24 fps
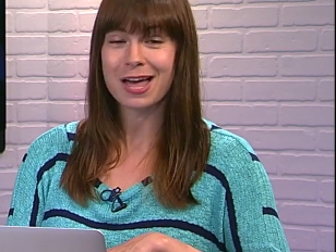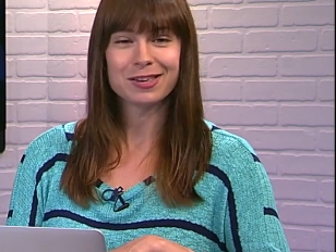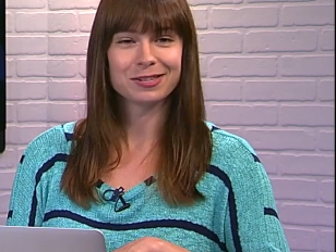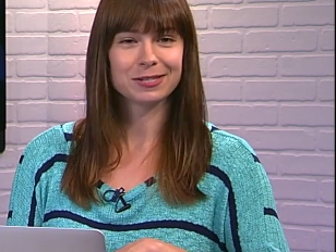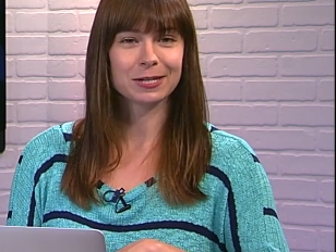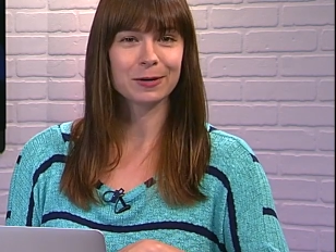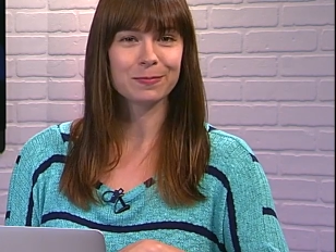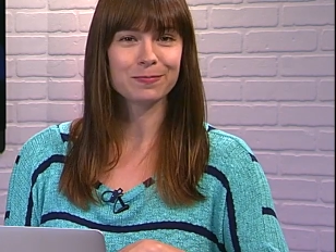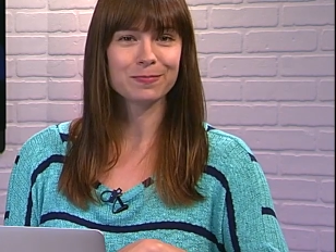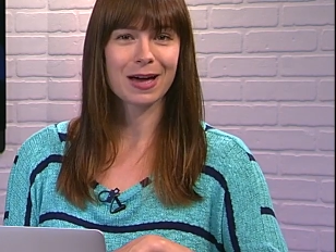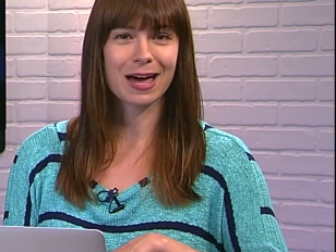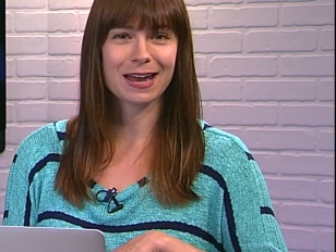
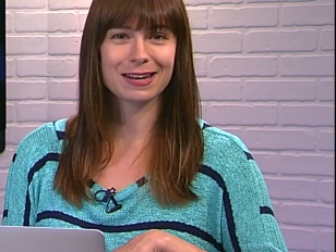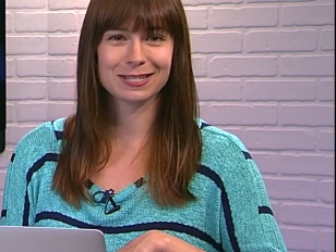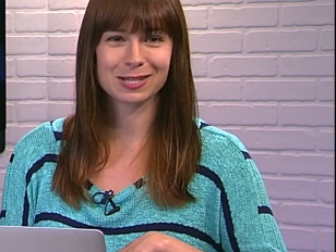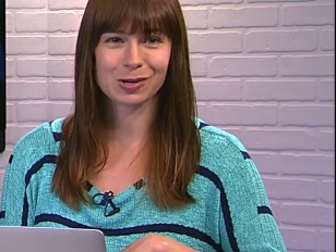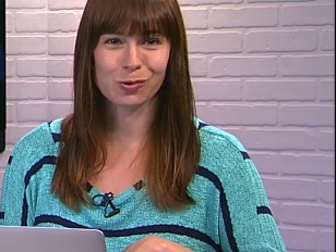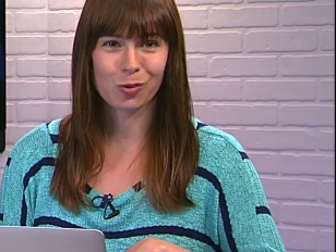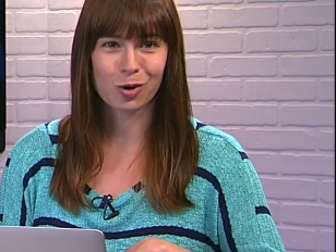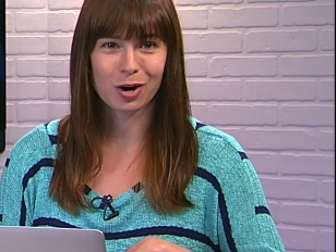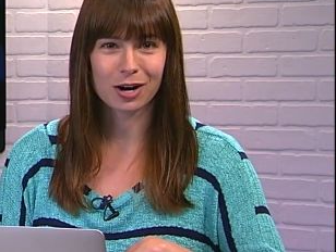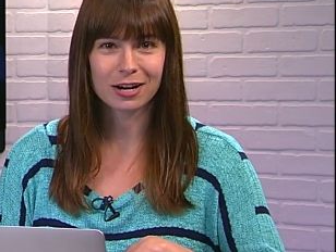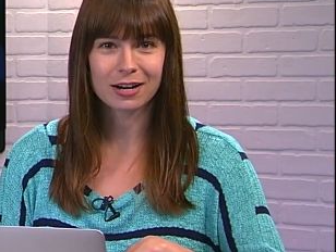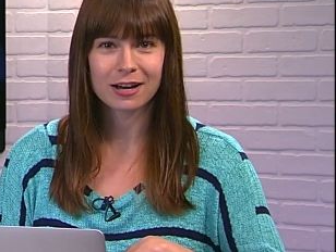So how does
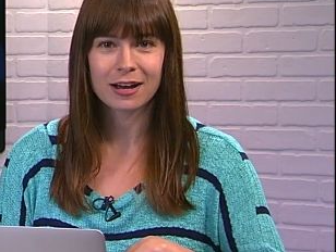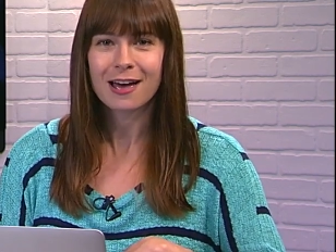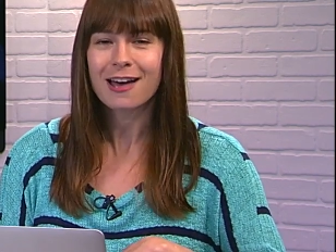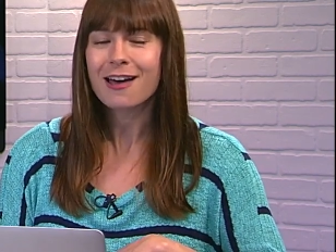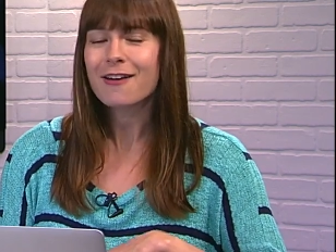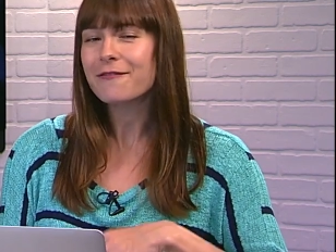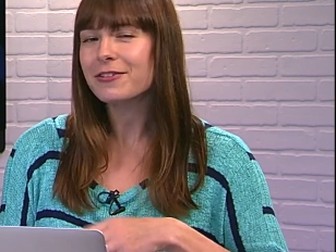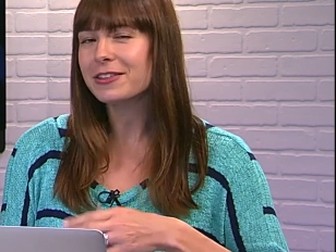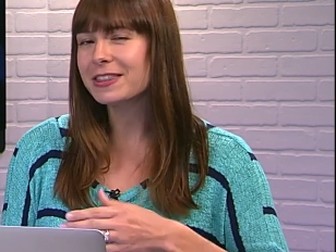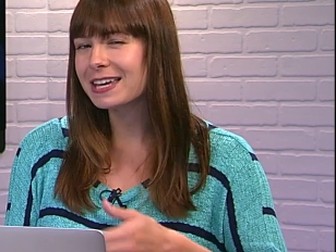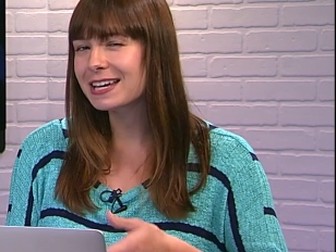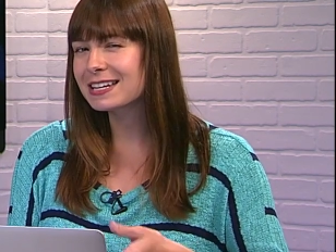it work?
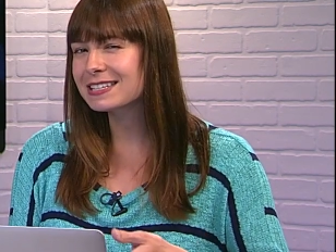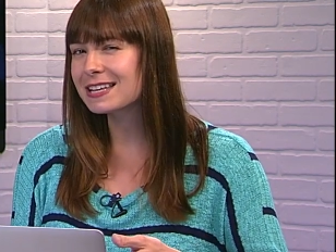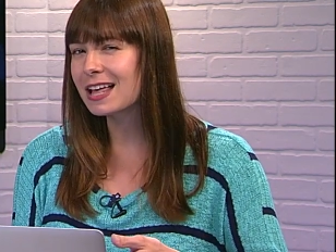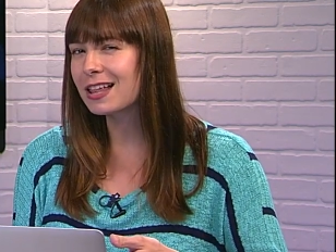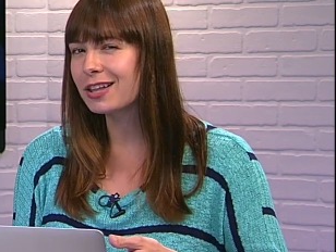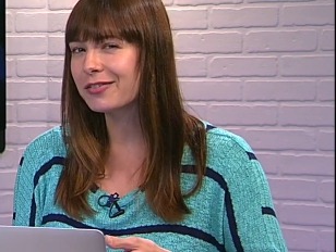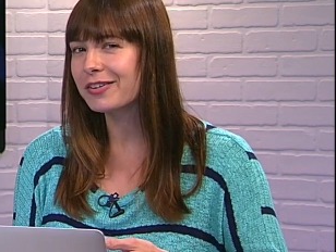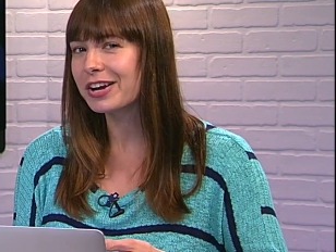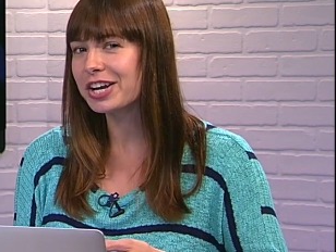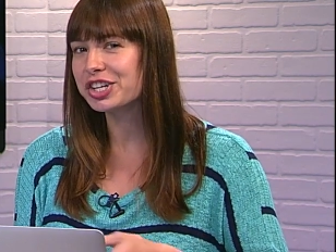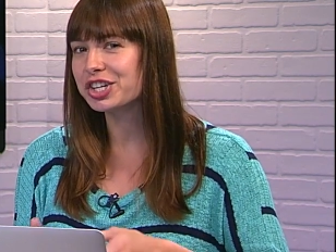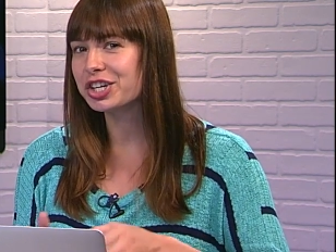For the
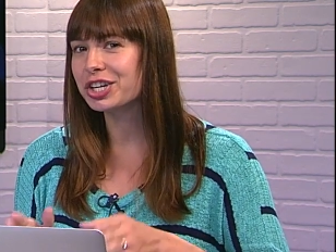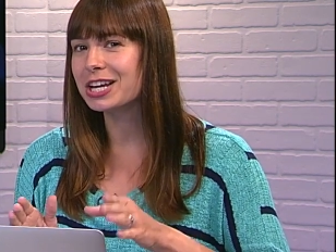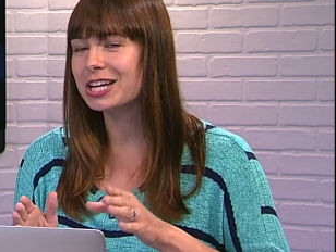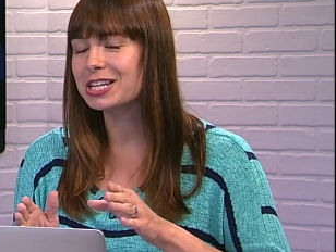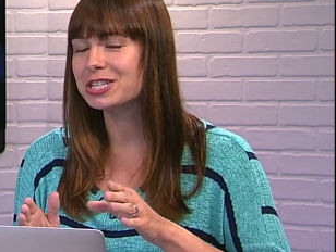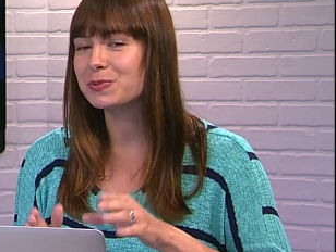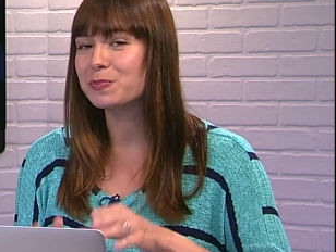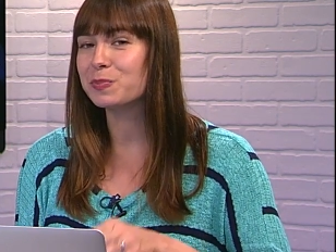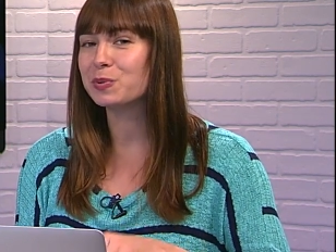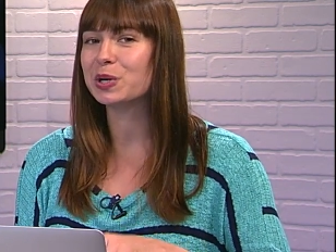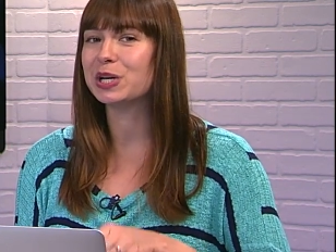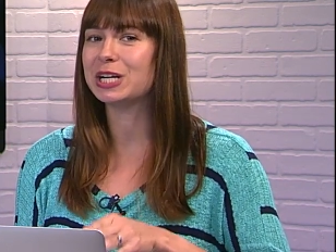acceleration,
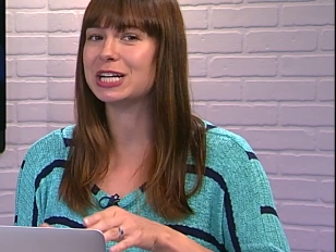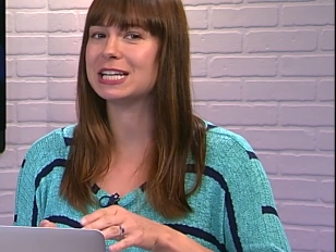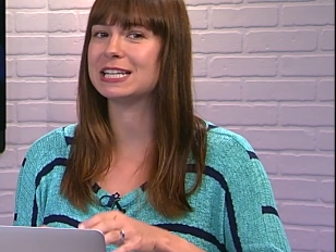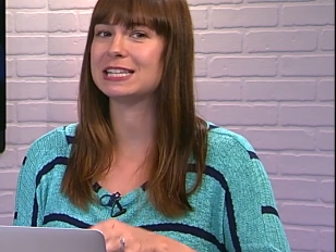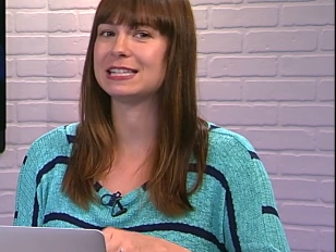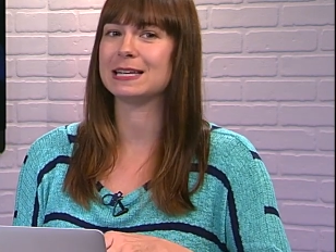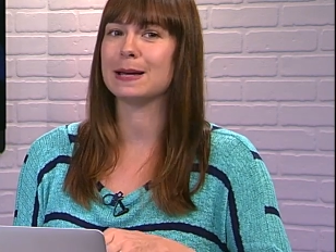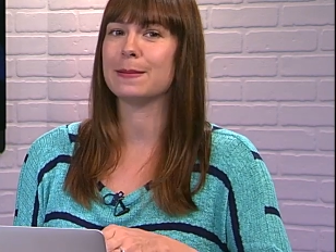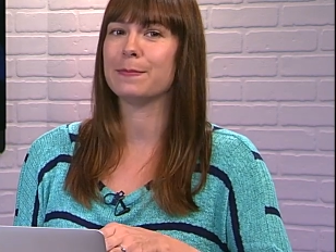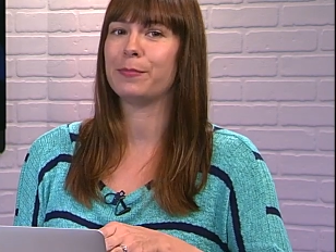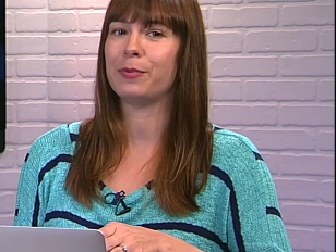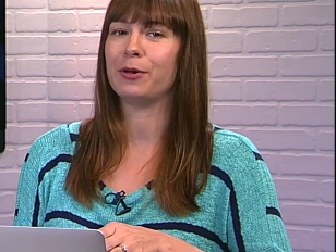it's pretty
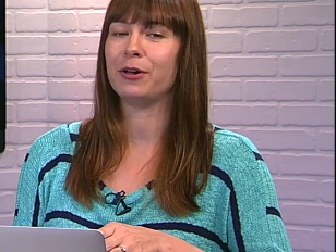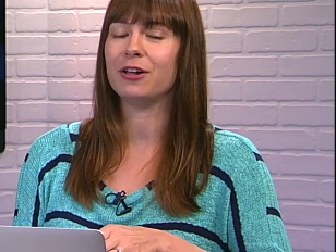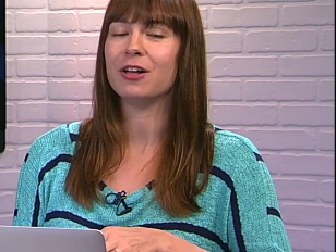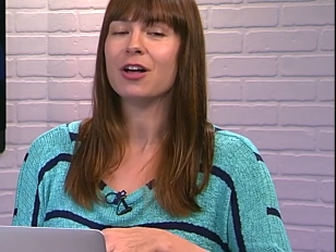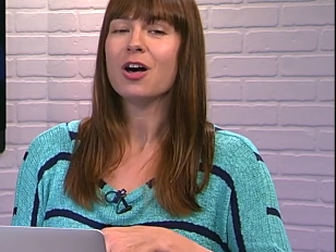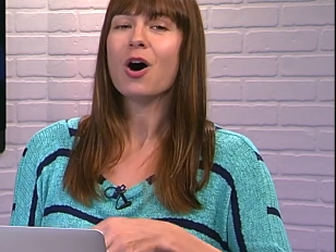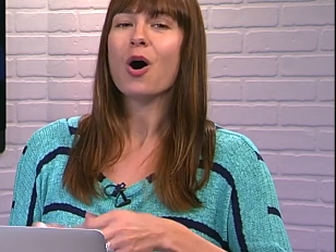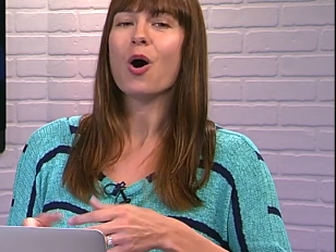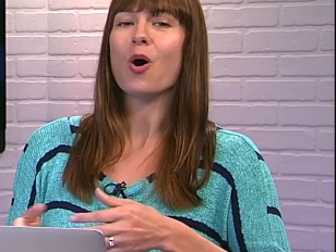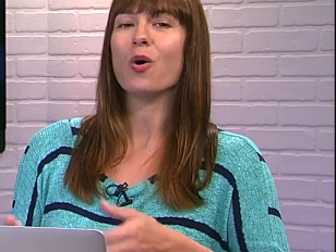simple.